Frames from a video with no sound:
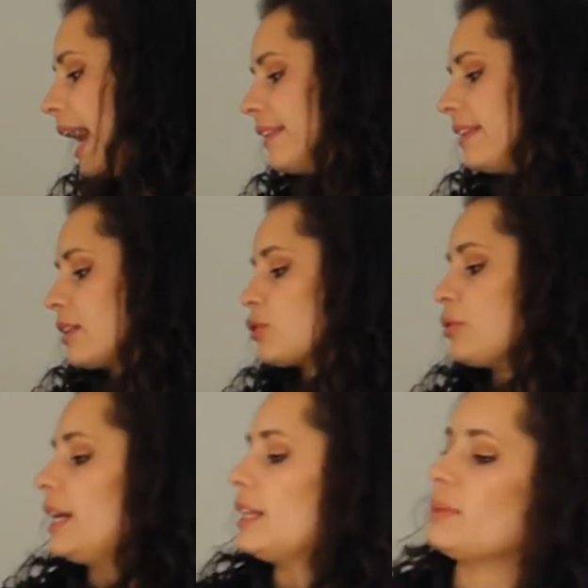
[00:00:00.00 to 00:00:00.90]
And then the
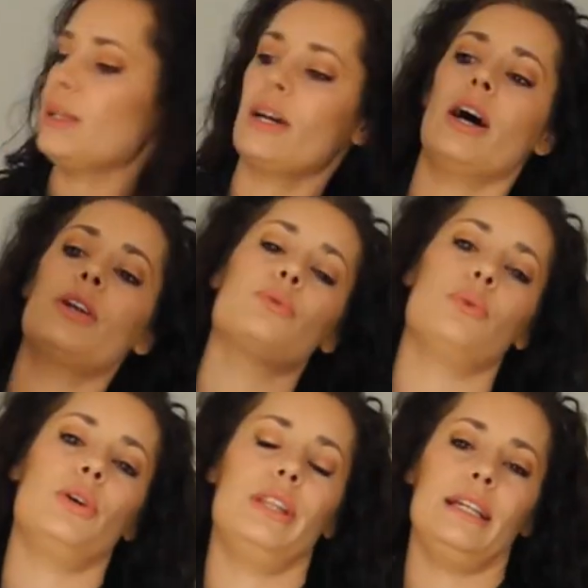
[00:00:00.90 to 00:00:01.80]
trainers we got
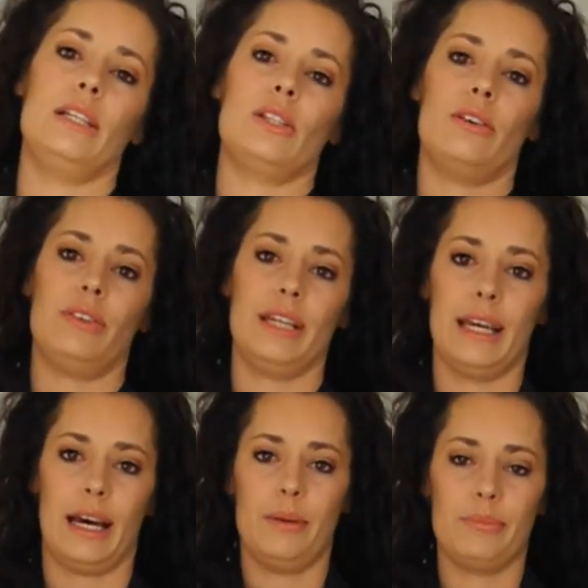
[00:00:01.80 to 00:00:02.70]
were these over
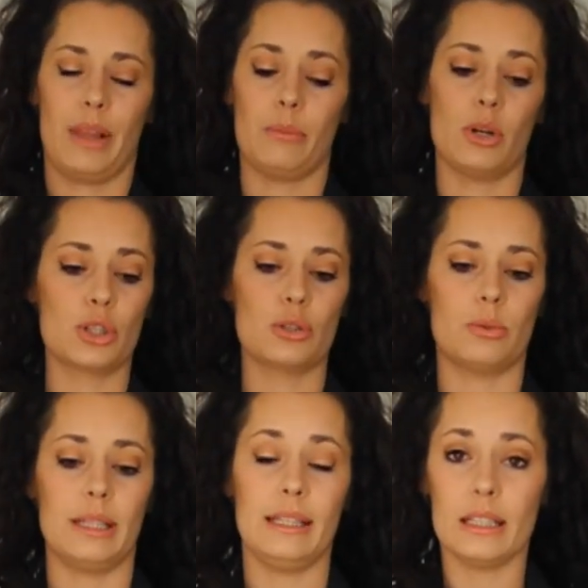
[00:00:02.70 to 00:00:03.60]
here. I'm not
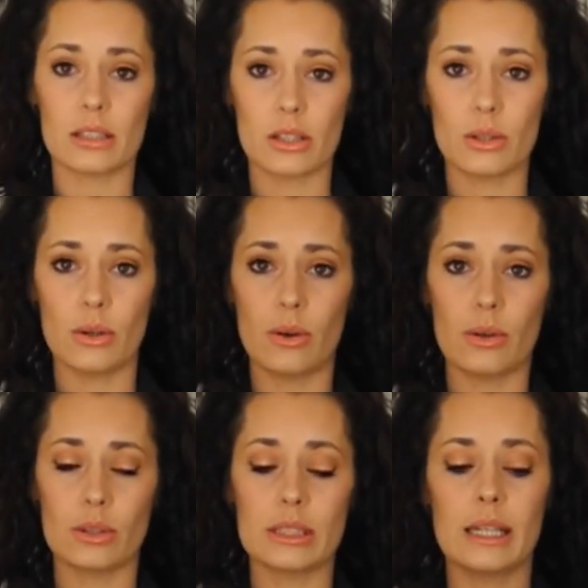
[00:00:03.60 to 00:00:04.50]
sure what these are
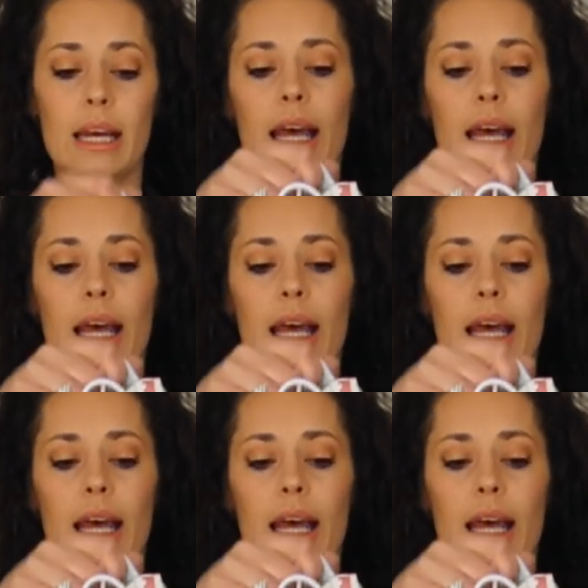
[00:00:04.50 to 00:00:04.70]
called.